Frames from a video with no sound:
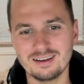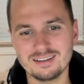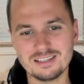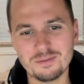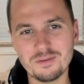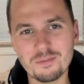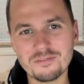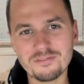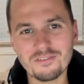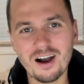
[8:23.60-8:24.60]
Tip number
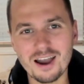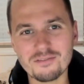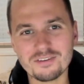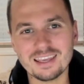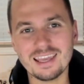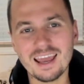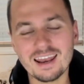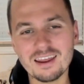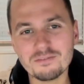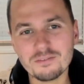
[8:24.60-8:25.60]
five,
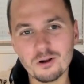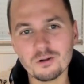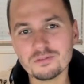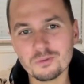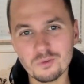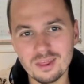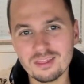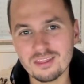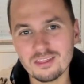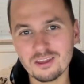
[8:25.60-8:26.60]
get involved
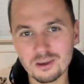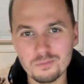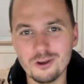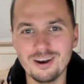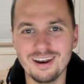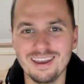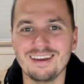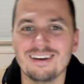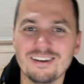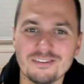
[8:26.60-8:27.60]
with the community.
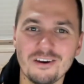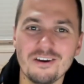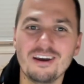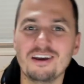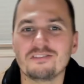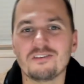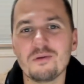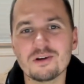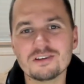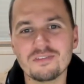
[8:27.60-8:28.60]
So, so
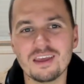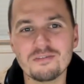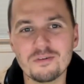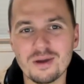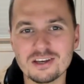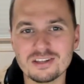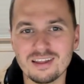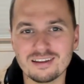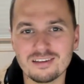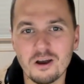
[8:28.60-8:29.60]
much of the information
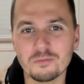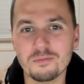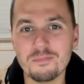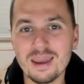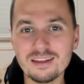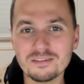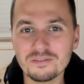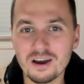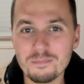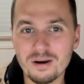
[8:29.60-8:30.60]
that's helped me to
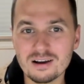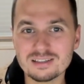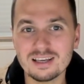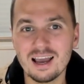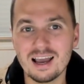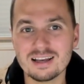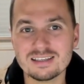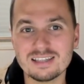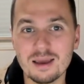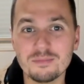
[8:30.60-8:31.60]
find bugs has
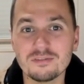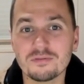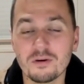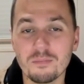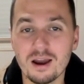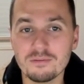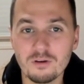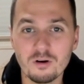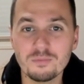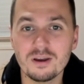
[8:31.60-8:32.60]
stemmed from my
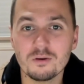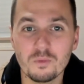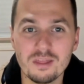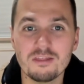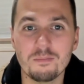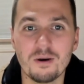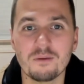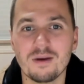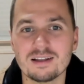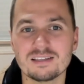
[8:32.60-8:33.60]
involvement with the bug
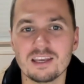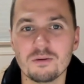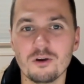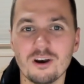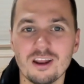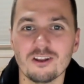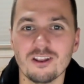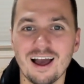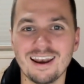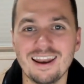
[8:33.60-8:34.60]
bounty community
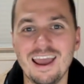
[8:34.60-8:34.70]
online.